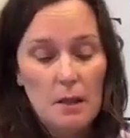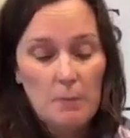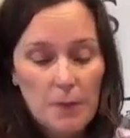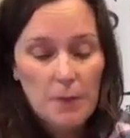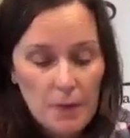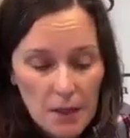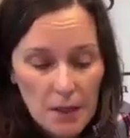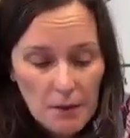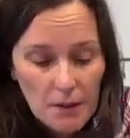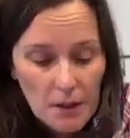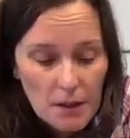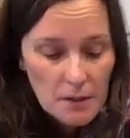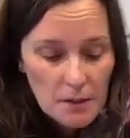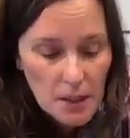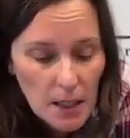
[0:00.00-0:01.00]
But then you
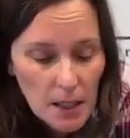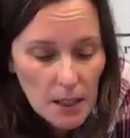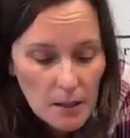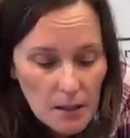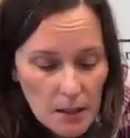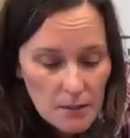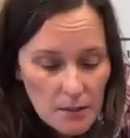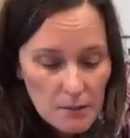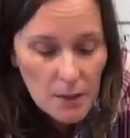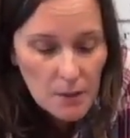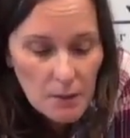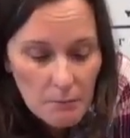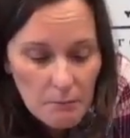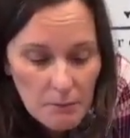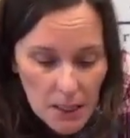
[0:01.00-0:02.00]
can take these
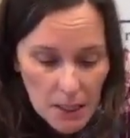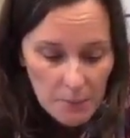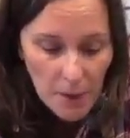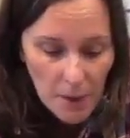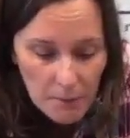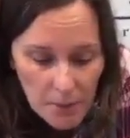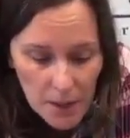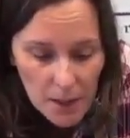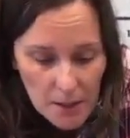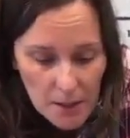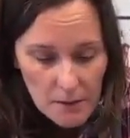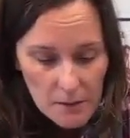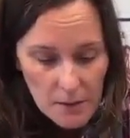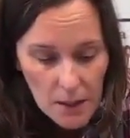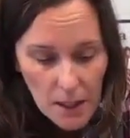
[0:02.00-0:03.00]
little mini
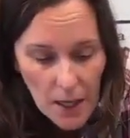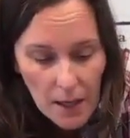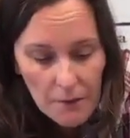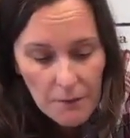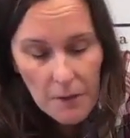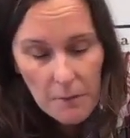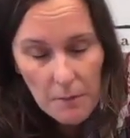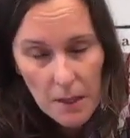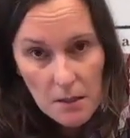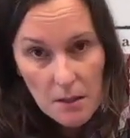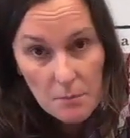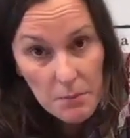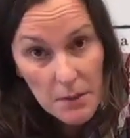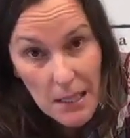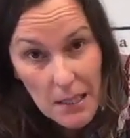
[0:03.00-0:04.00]
pumpkins and have them
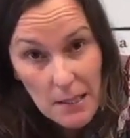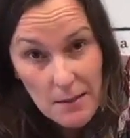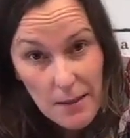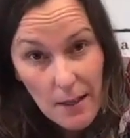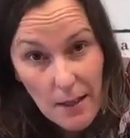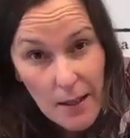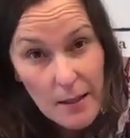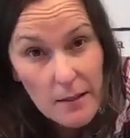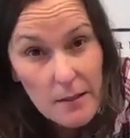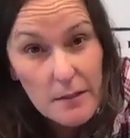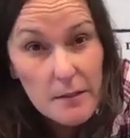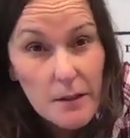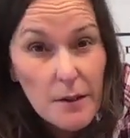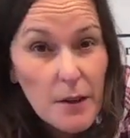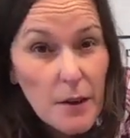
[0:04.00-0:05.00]
as place
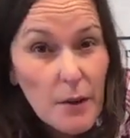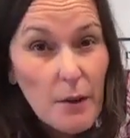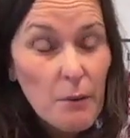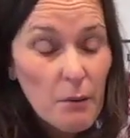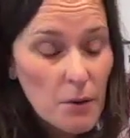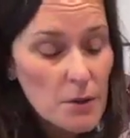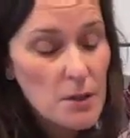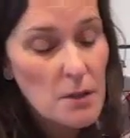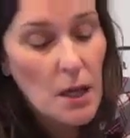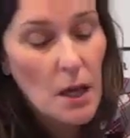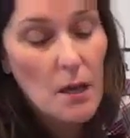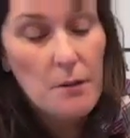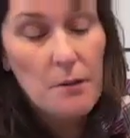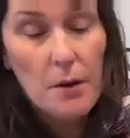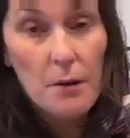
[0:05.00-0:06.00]
settings, or just
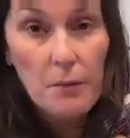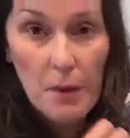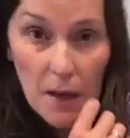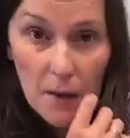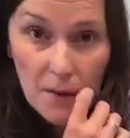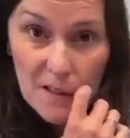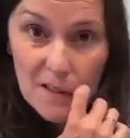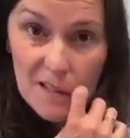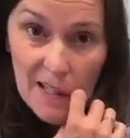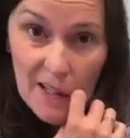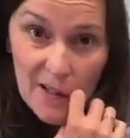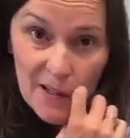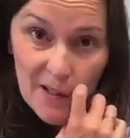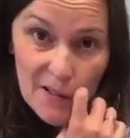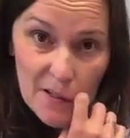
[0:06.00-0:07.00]
kind of around the
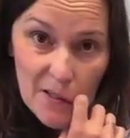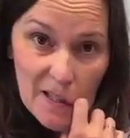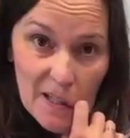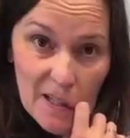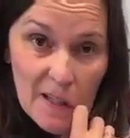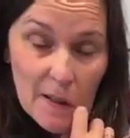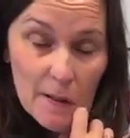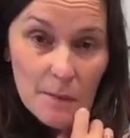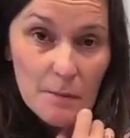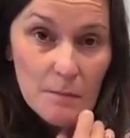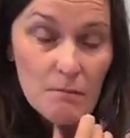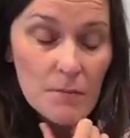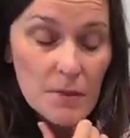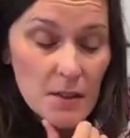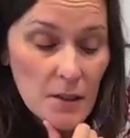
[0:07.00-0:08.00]

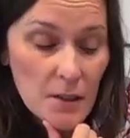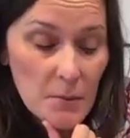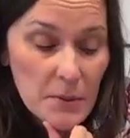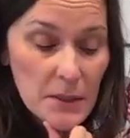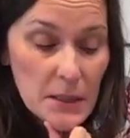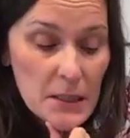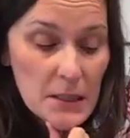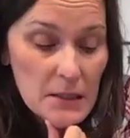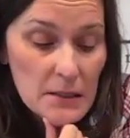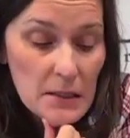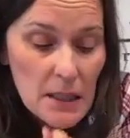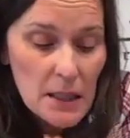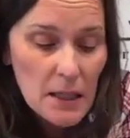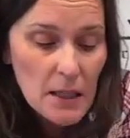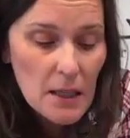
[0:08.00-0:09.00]
centerpiece.
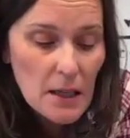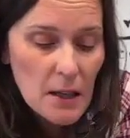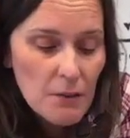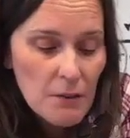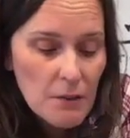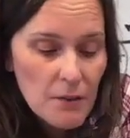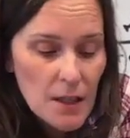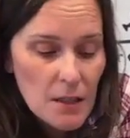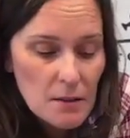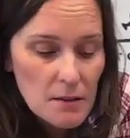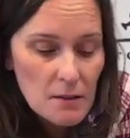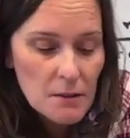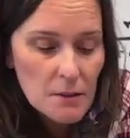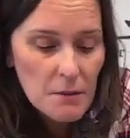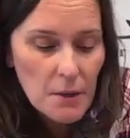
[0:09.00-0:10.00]
This
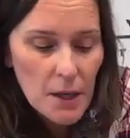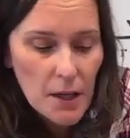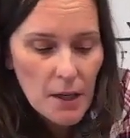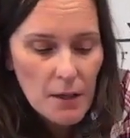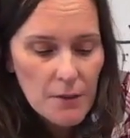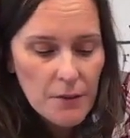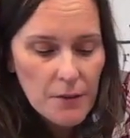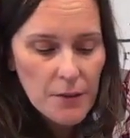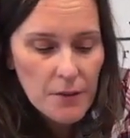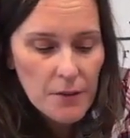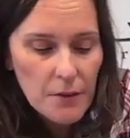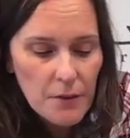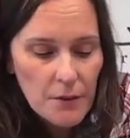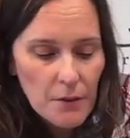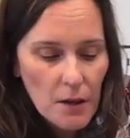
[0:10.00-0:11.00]
is a way
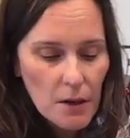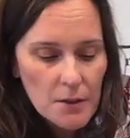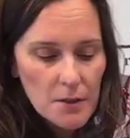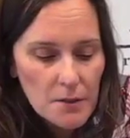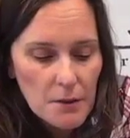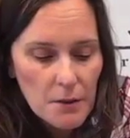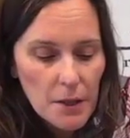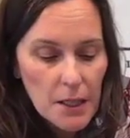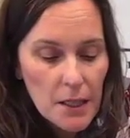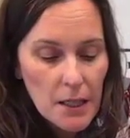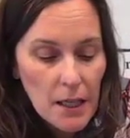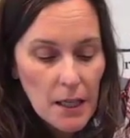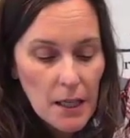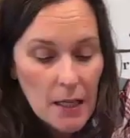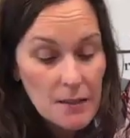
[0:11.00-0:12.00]
to also
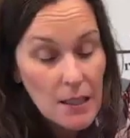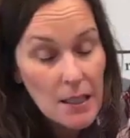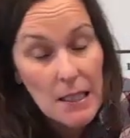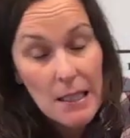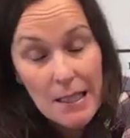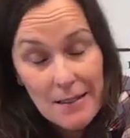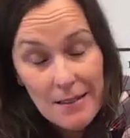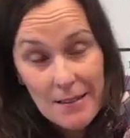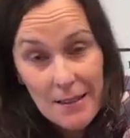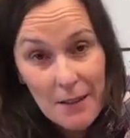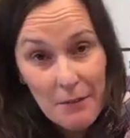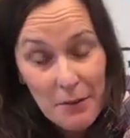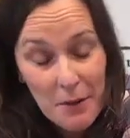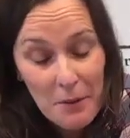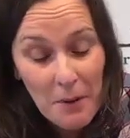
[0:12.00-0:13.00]
engage kids
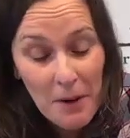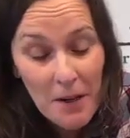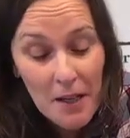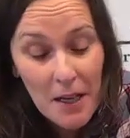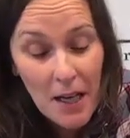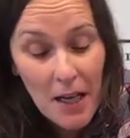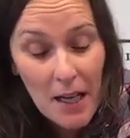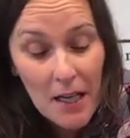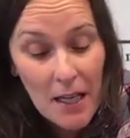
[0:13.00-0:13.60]
if you want.